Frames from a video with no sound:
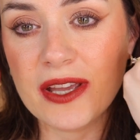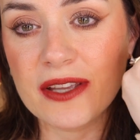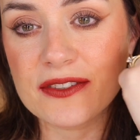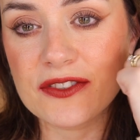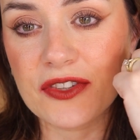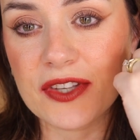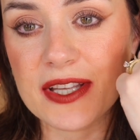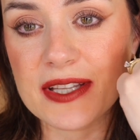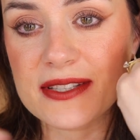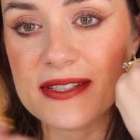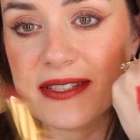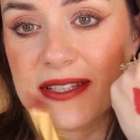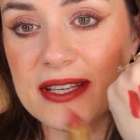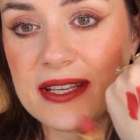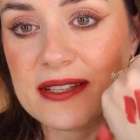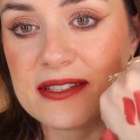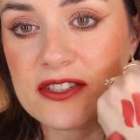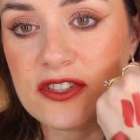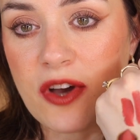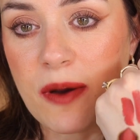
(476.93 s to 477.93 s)
As you can see,
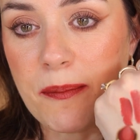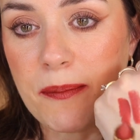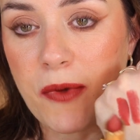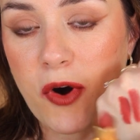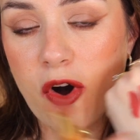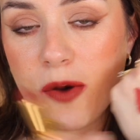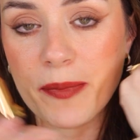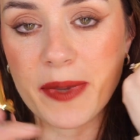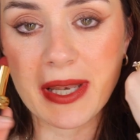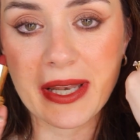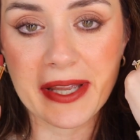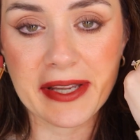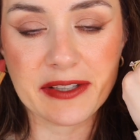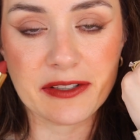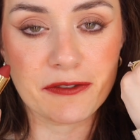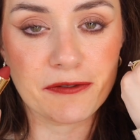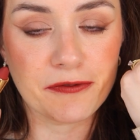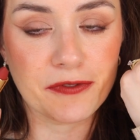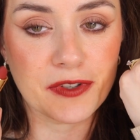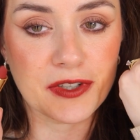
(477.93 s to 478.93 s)
it's not balmy like
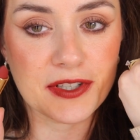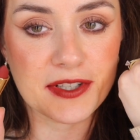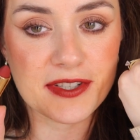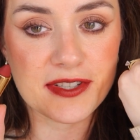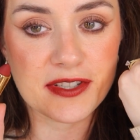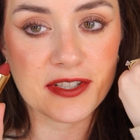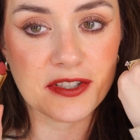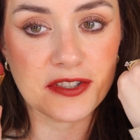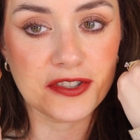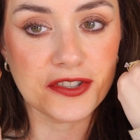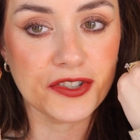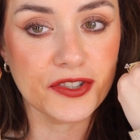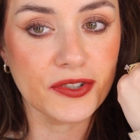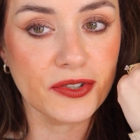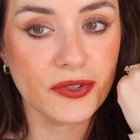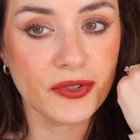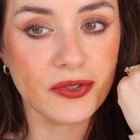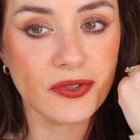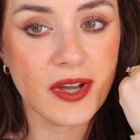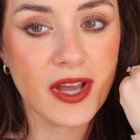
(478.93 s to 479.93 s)
the first
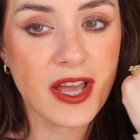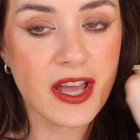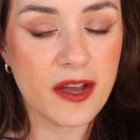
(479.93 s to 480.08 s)
two,